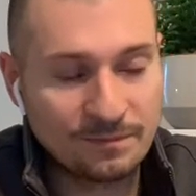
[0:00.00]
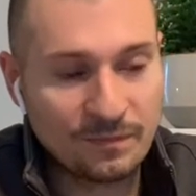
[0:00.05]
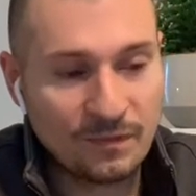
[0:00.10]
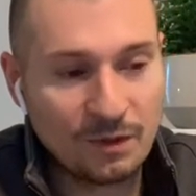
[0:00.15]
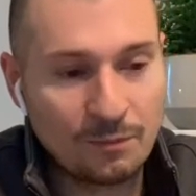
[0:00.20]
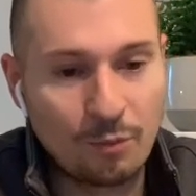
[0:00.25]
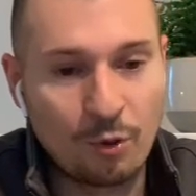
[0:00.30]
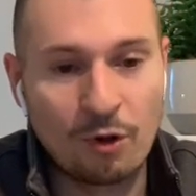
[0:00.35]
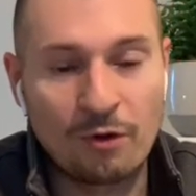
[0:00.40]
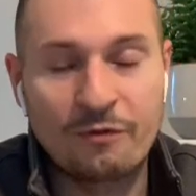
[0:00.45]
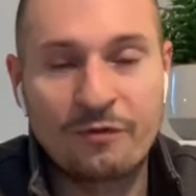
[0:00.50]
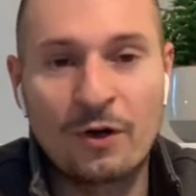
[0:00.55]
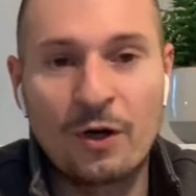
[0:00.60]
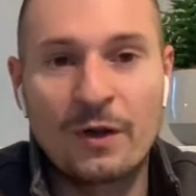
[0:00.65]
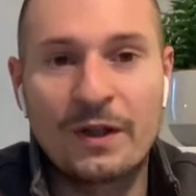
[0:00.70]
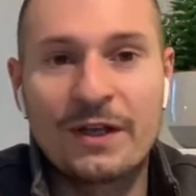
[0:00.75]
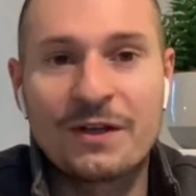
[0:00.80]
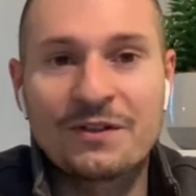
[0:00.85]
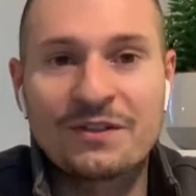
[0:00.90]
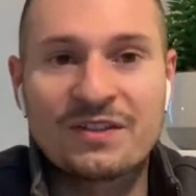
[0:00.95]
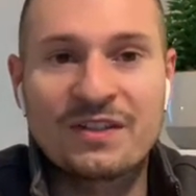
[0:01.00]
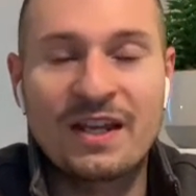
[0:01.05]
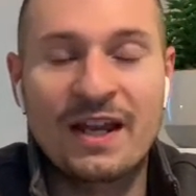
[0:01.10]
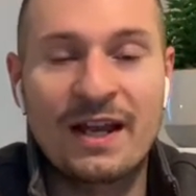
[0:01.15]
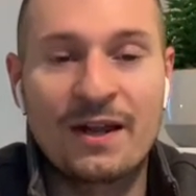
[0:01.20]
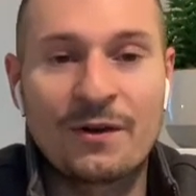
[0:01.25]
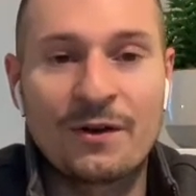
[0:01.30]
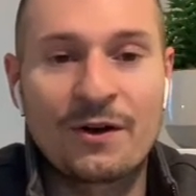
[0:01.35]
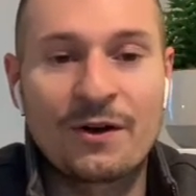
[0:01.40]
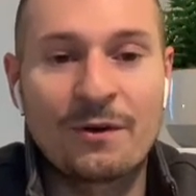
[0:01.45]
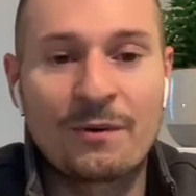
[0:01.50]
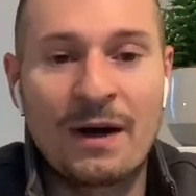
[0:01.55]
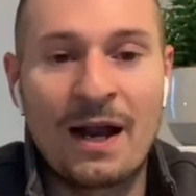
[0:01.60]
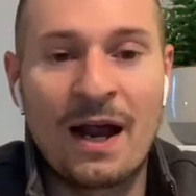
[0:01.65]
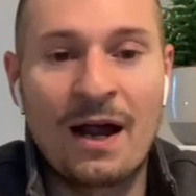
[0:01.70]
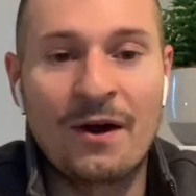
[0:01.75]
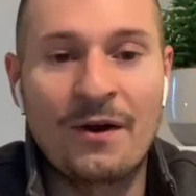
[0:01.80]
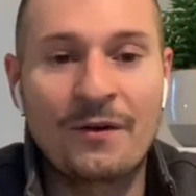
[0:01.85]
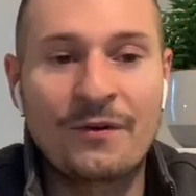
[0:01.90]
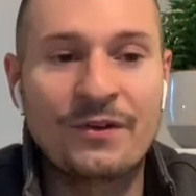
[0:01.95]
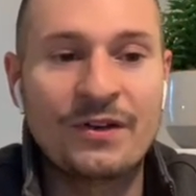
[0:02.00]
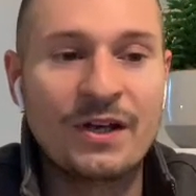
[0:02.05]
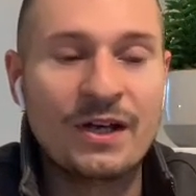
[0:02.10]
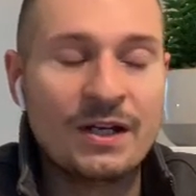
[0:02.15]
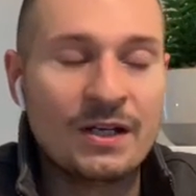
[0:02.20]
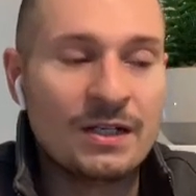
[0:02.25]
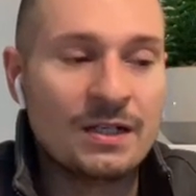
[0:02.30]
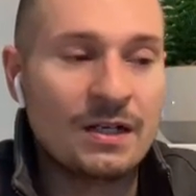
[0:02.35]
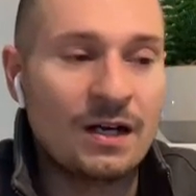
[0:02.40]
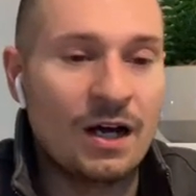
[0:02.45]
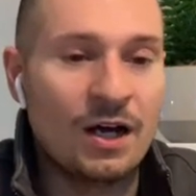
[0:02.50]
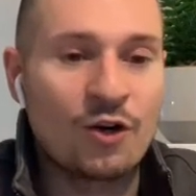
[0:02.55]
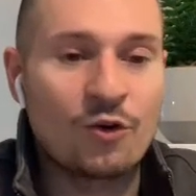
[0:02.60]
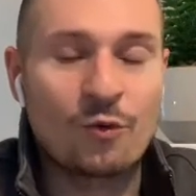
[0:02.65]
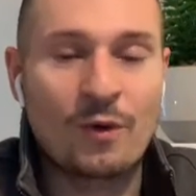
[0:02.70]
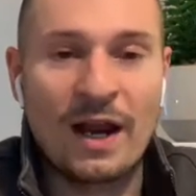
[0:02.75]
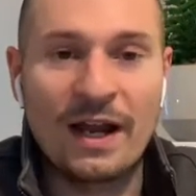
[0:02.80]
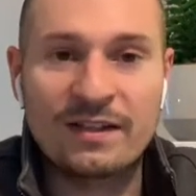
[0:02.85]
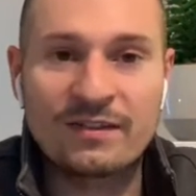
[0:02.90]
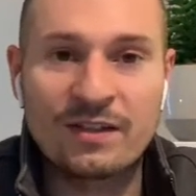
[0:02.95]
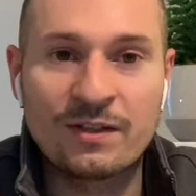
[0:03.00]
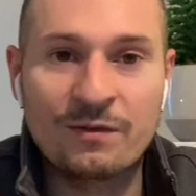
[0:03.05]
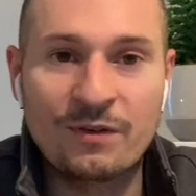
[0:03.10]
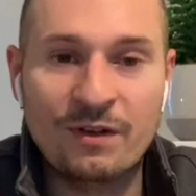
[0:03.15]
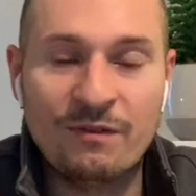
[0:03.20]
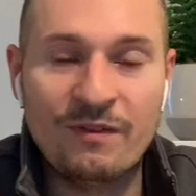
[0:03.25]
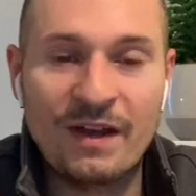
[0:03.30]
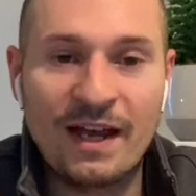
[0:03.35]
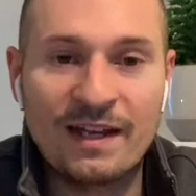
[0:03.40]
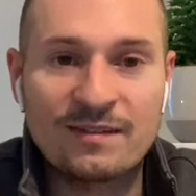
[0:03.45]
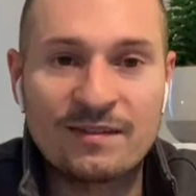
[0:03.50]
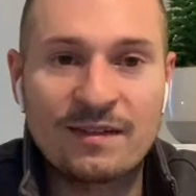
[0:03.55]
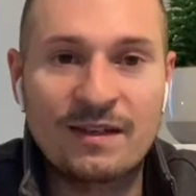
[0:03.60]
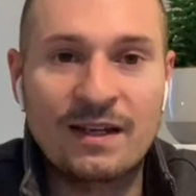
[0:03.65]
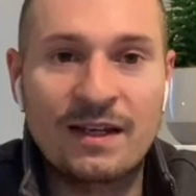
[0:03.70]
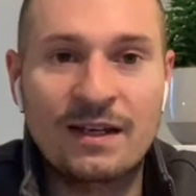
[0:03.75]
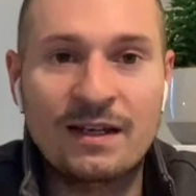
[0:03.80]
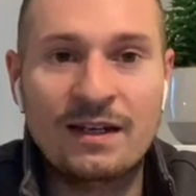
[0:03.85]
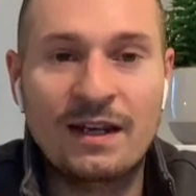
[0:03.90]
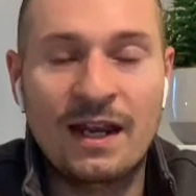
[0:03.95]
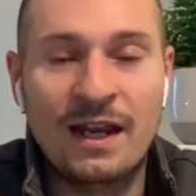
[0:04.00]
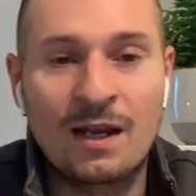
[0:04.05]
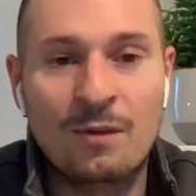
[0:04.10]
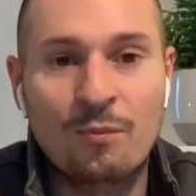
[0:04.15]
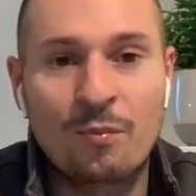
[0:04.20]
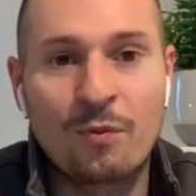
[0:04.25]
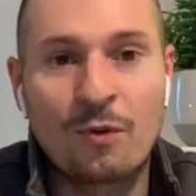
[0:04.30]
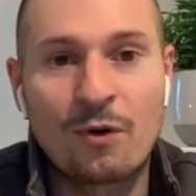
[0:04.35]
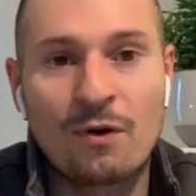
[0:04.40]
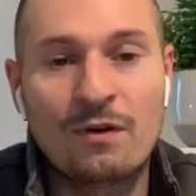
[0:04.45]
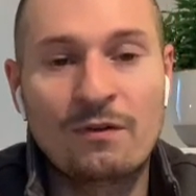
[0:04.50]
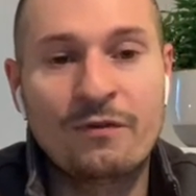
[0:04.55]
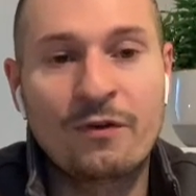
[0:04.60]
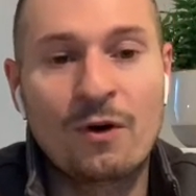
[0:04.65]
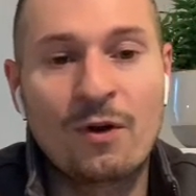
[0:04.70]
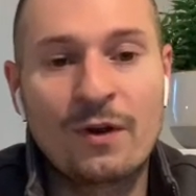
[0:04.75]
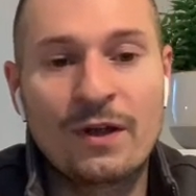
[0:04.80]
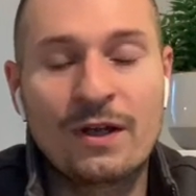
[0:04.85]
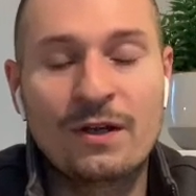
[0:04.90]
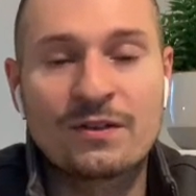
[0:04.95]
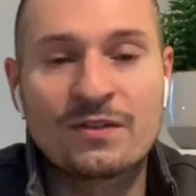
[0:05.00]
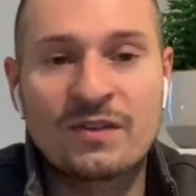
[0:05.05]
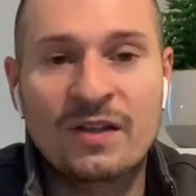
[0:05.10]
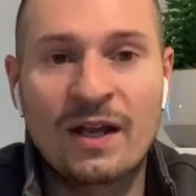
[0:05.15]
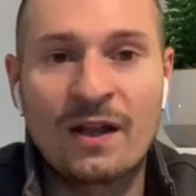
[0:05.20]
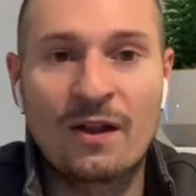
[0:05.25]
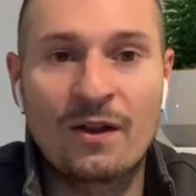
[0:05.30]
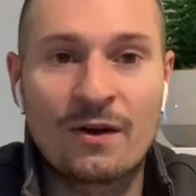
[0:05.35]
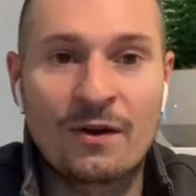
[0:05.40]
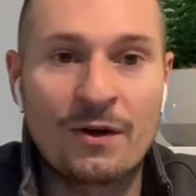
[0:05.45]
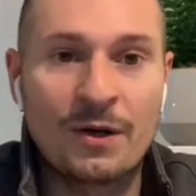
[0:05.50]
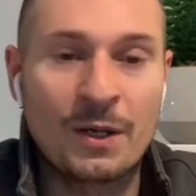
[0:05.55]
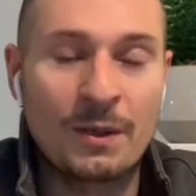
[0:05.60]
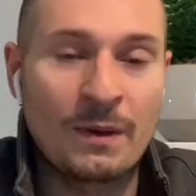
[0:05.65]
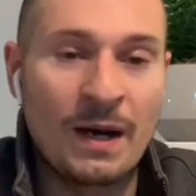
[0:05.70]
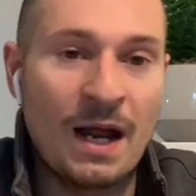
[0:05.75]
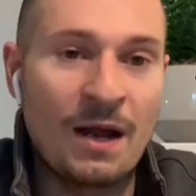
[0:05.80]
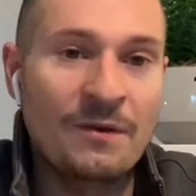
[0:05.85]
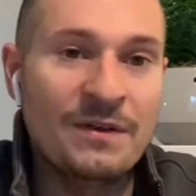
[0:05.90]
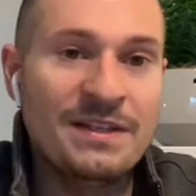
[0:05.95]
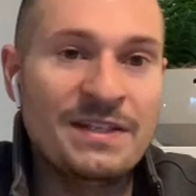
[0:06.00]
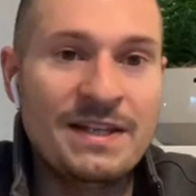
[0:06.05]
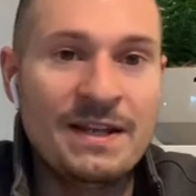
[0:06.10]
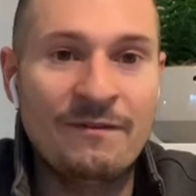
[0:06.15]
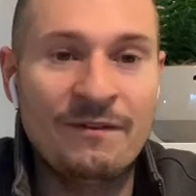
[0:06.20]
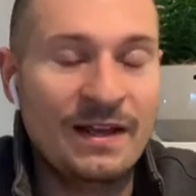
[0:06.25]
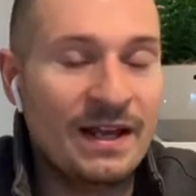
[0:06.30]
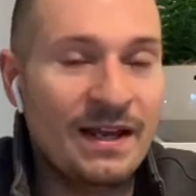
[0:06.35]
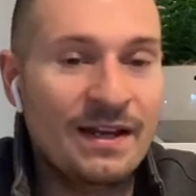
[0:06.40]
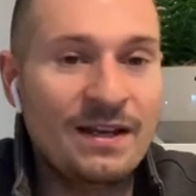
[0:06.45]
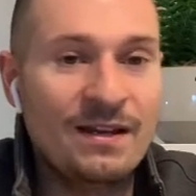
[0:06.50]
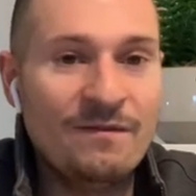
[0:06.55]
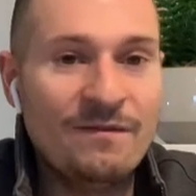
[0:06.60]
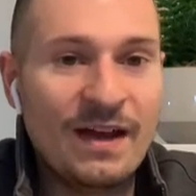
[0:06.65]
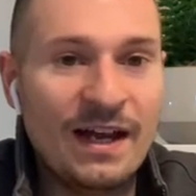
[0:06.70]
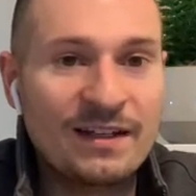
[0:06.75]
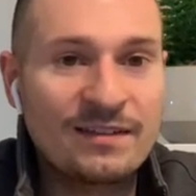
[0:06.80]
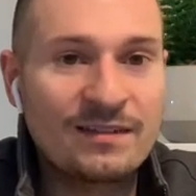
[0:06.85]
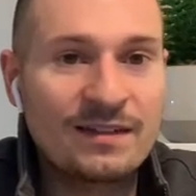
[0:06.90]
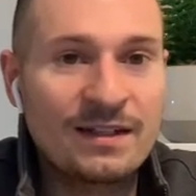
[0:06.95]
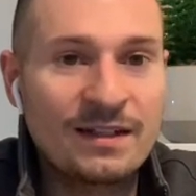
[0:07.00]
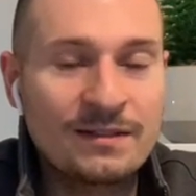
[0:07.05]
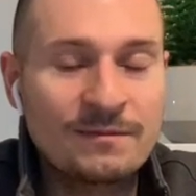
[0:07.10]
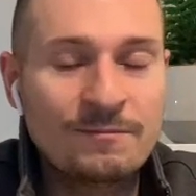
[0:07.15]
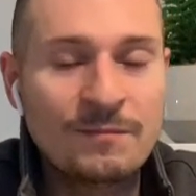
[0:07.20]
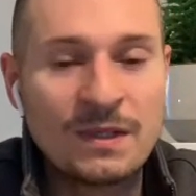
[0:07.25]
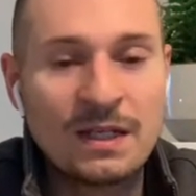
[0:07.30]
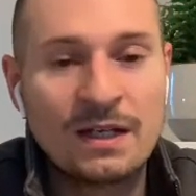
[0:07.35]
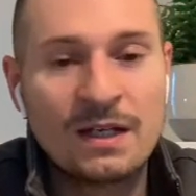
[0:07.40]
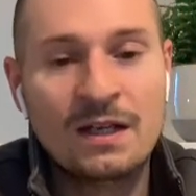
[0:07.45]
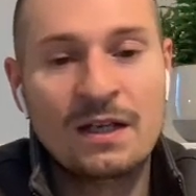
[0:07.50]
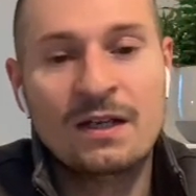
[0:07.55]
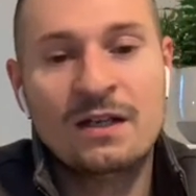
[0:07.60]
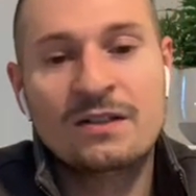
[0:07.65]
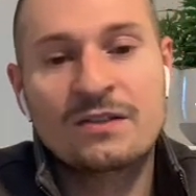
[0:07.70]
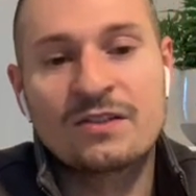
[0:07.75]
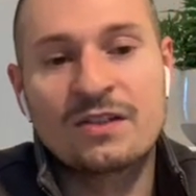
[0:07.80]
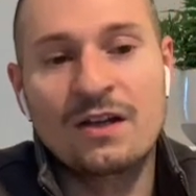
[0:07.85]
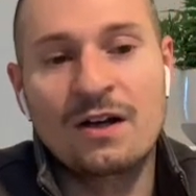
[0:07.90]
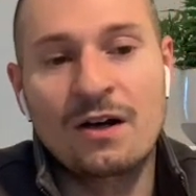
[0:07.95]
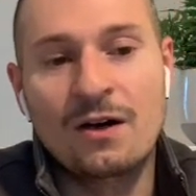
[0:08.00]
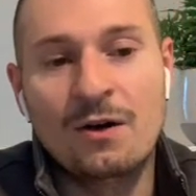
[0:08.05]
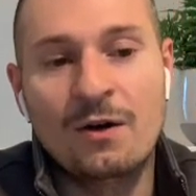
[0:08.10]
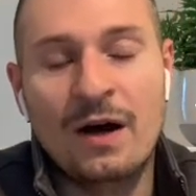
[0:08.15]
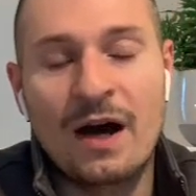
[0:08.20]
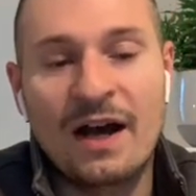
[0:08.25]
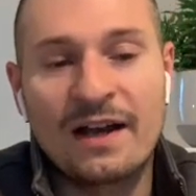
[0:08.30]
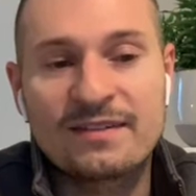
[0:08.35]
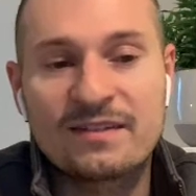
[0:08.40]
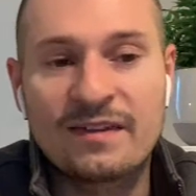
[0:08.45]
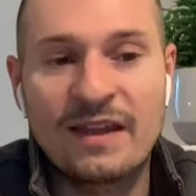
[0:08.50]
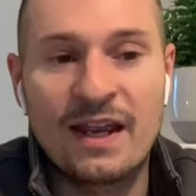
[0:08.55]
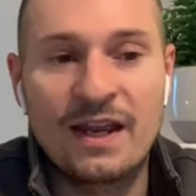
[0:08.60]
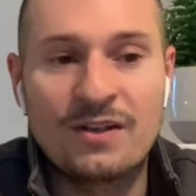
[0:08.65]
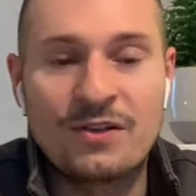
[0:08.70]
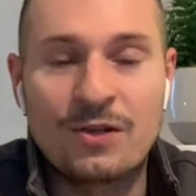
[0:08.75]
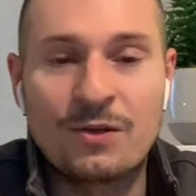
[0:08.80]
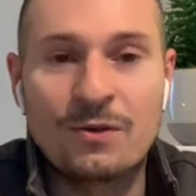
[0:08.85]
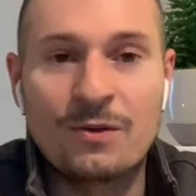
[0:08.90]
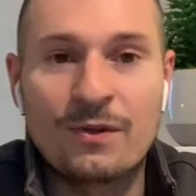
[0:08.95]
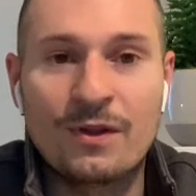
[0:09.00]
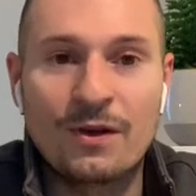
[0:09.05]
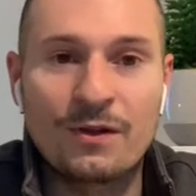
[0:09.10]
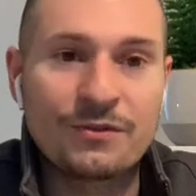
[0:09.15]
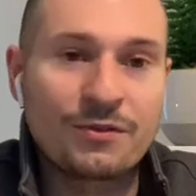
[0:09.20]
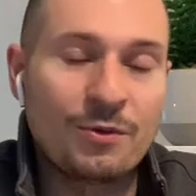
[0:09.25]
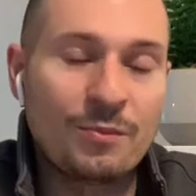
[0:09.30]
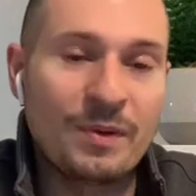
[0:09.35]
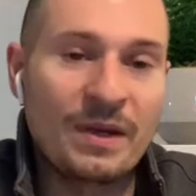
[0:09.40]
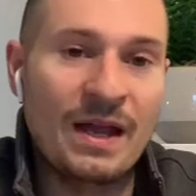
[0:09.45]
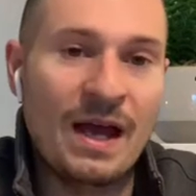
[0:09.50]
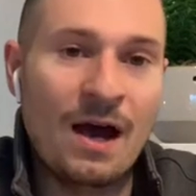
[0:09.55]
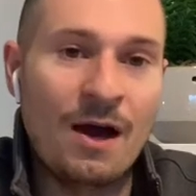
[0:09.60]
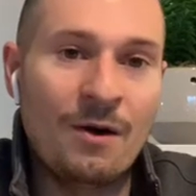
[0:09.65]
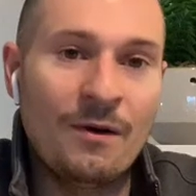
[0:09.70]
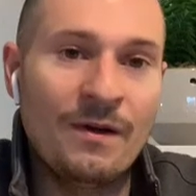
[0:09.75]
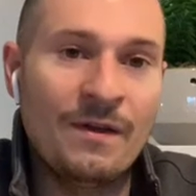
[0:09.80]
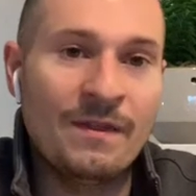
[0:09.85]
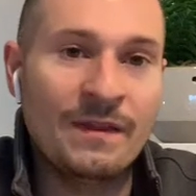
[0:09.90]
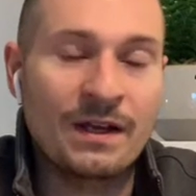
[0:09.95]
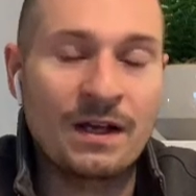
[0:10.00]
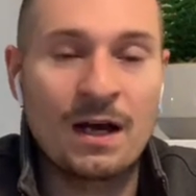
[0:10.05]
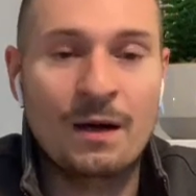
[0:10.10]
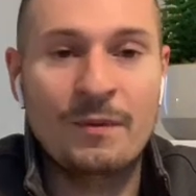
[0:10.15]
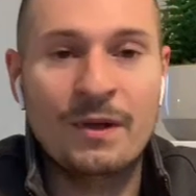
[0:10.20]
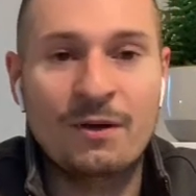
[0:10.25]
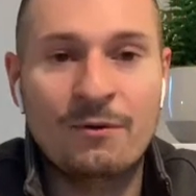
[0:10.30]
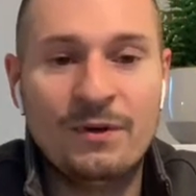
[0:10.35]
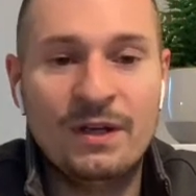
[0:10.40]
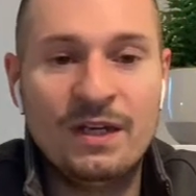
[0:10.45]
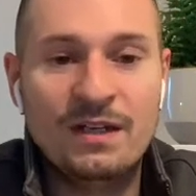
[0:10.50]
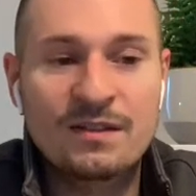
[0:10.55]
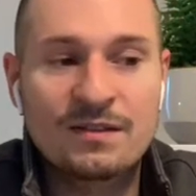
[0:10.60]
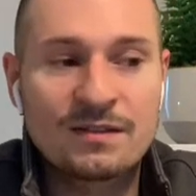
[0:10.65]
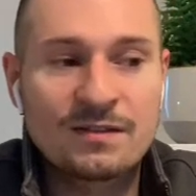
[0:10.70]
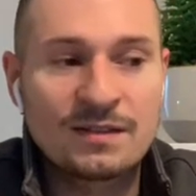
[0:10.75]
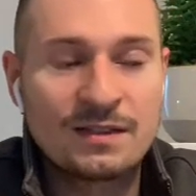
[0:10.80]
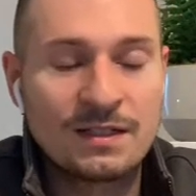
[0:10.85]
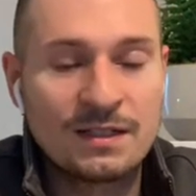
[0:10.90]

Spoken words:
portfolios tailored around aggressive investing and portfolios tailored around dividend investing. So stay tuned. Those will be out in the coming weeks.